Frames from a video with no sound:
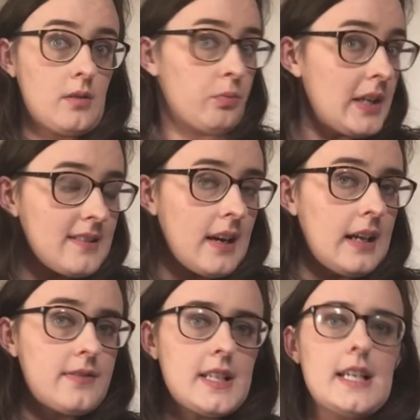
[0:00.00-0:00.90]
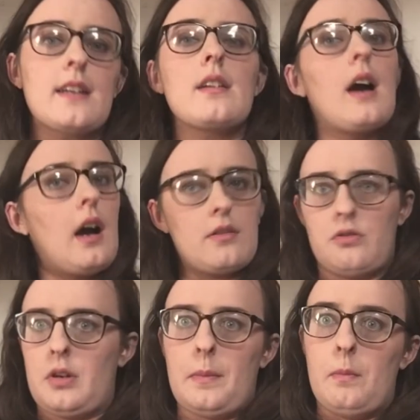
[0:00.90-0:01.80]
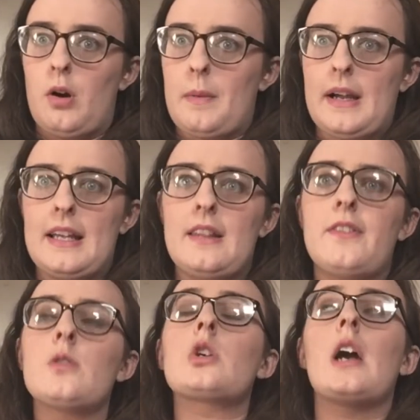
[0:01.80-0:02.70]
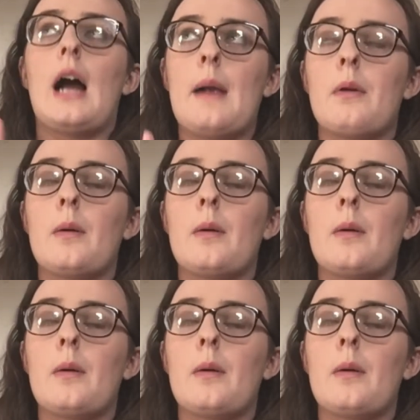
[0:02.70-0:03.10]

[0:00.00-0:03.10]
I'll talk up more about it in the future. I promise. And who